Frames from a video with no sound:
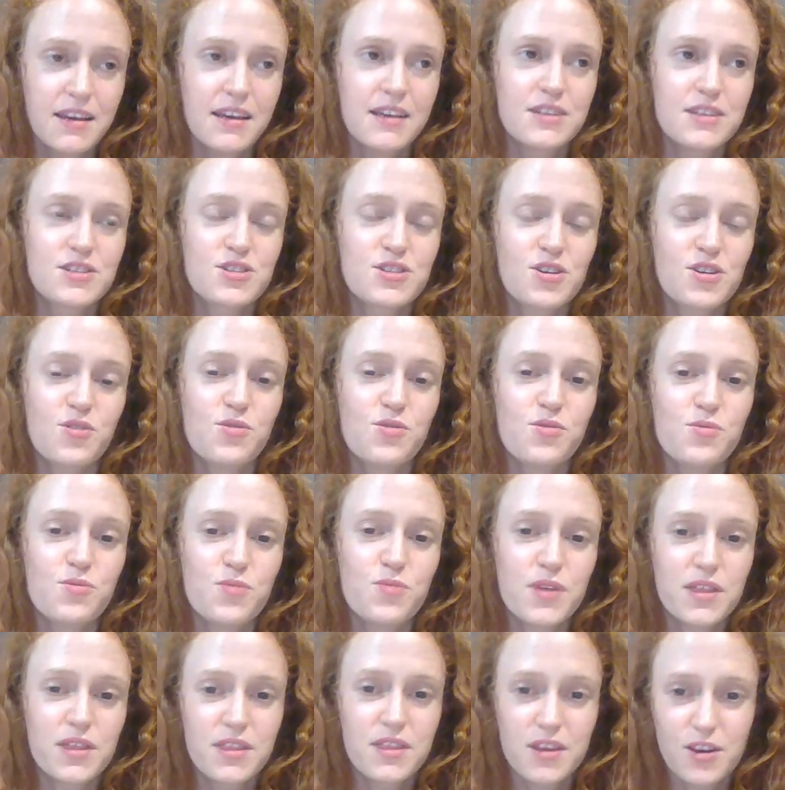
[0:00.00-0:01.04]
So
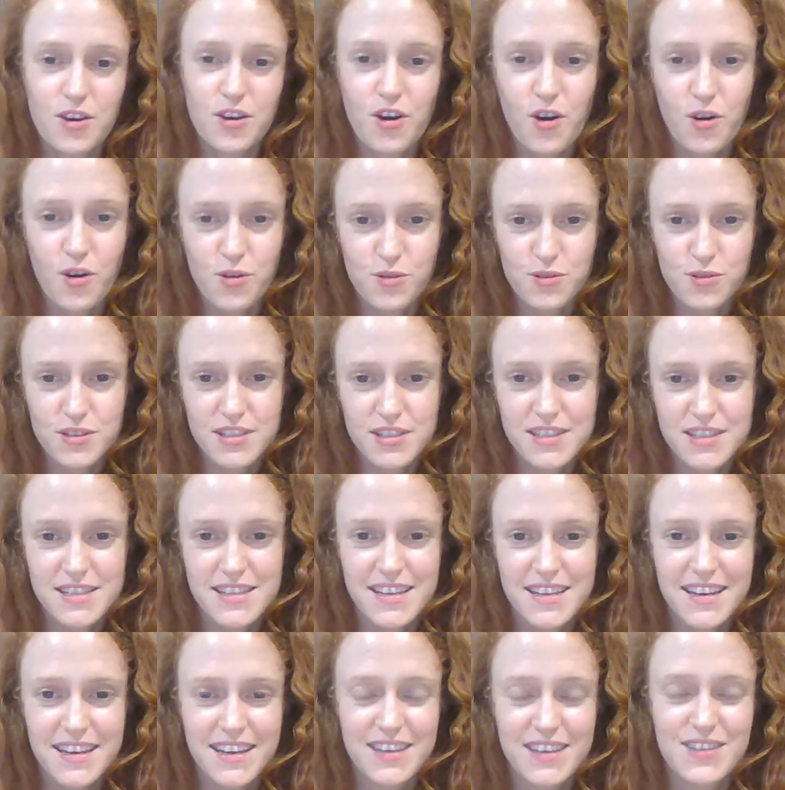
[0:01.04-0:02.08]
with the ghost,
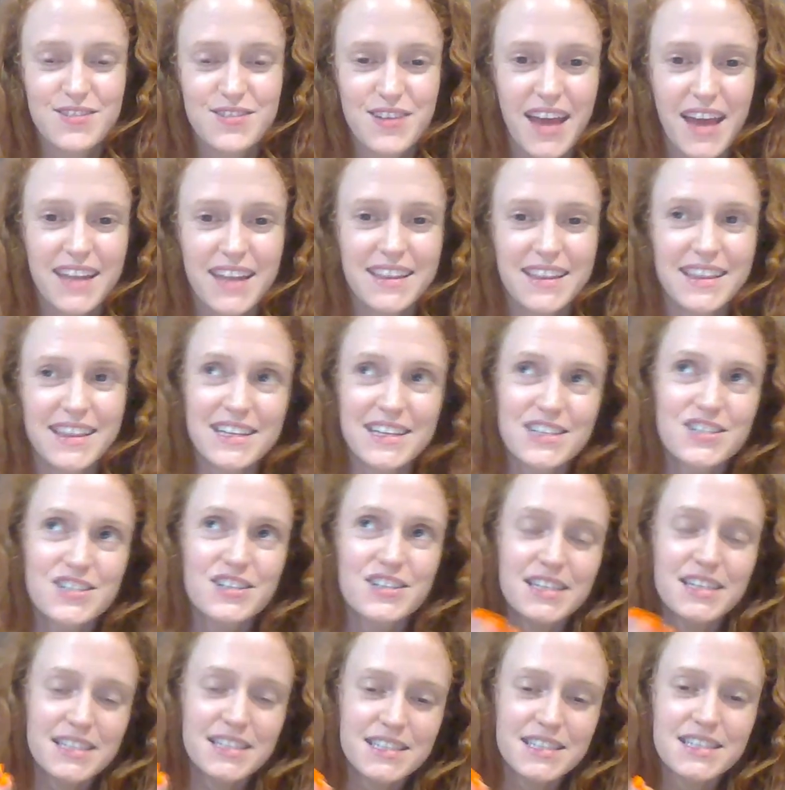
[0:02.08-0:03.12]
you can
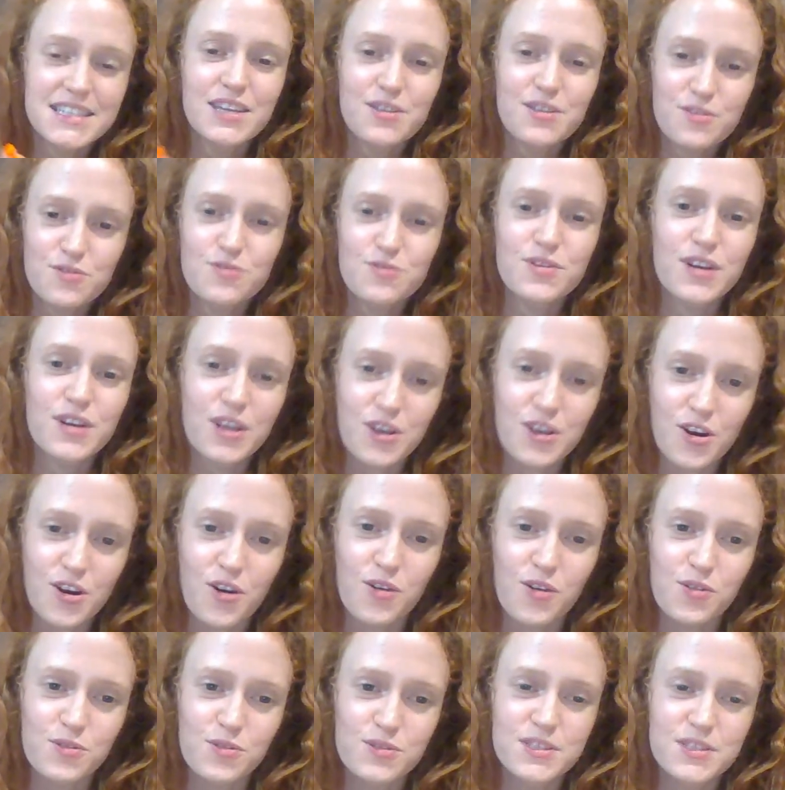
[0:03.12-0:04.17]
literally see through a
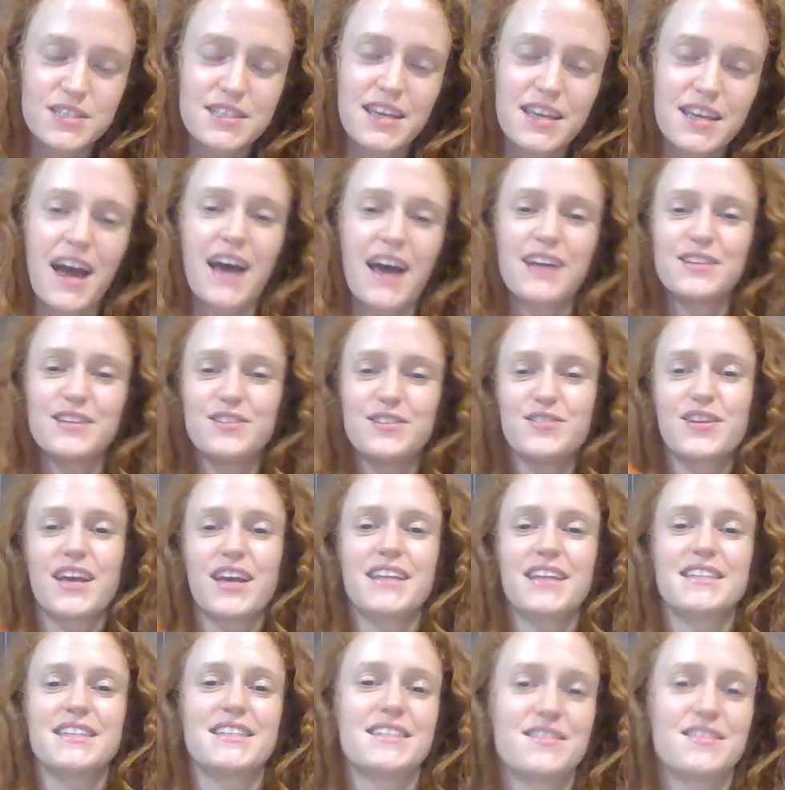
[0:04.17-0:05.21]
ghost, and you
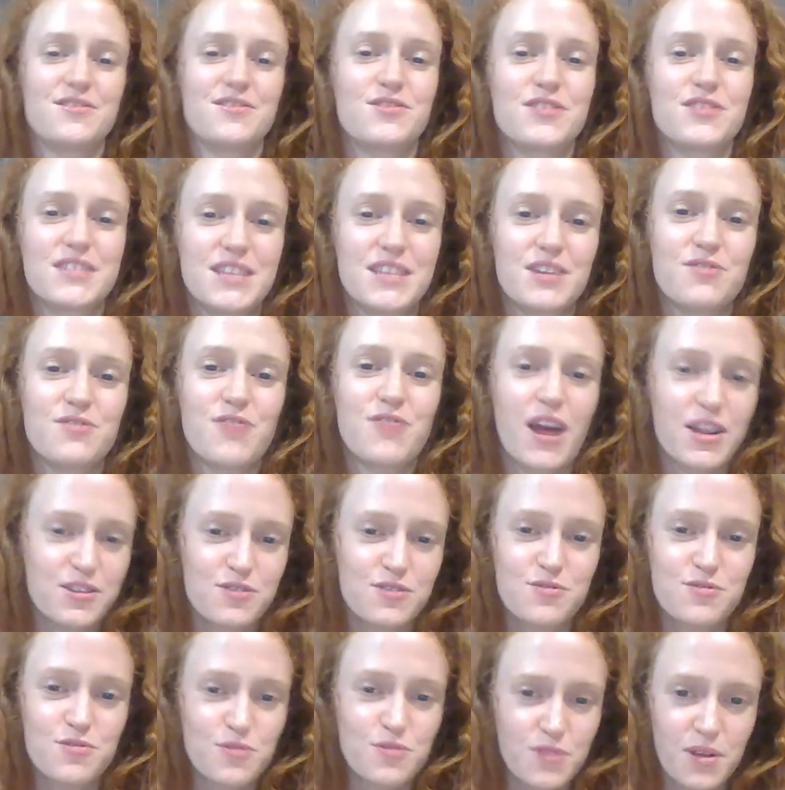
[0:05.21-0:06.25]
can see right
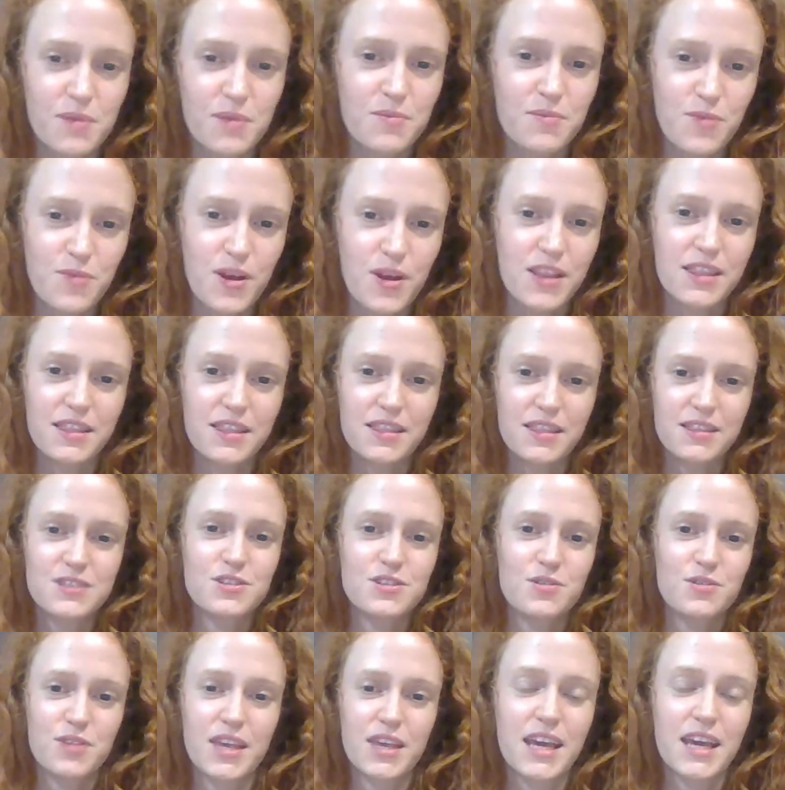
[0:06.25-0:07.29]
through them,
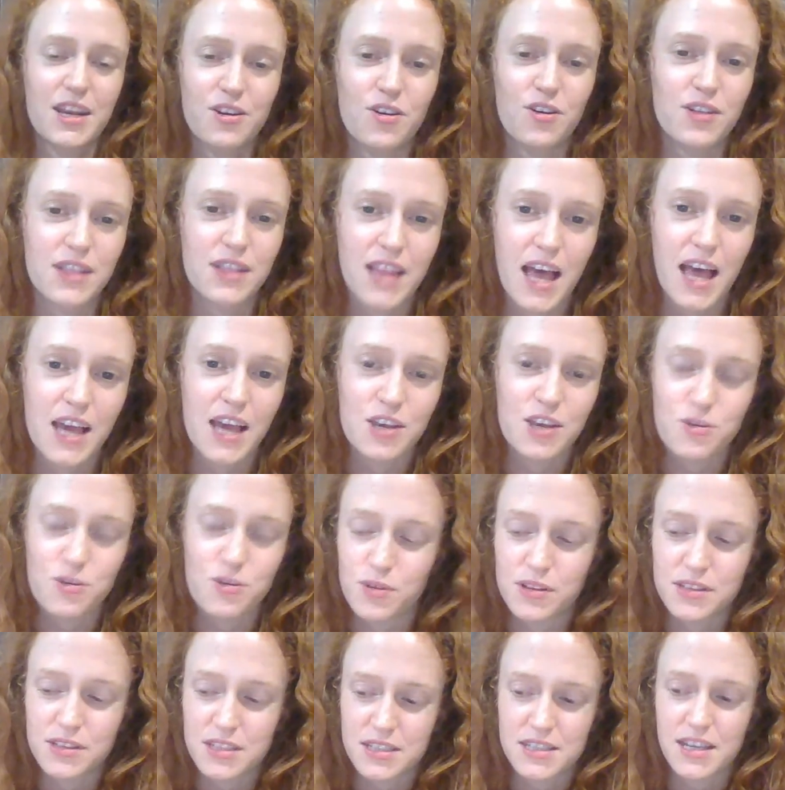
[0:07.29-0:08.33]
so they cannot lie. You
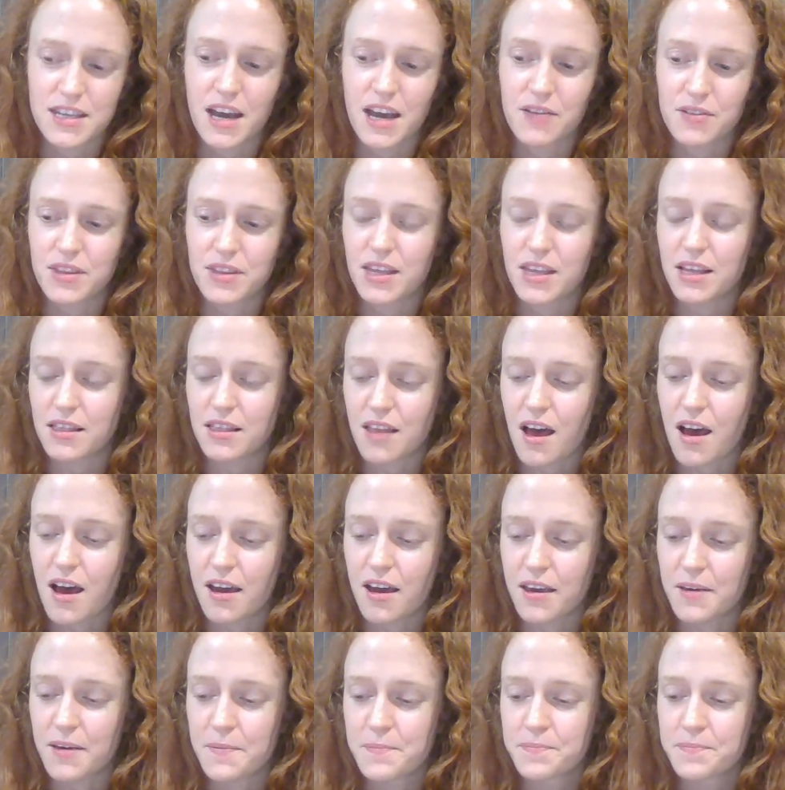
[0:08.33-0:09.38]
will discover they lie.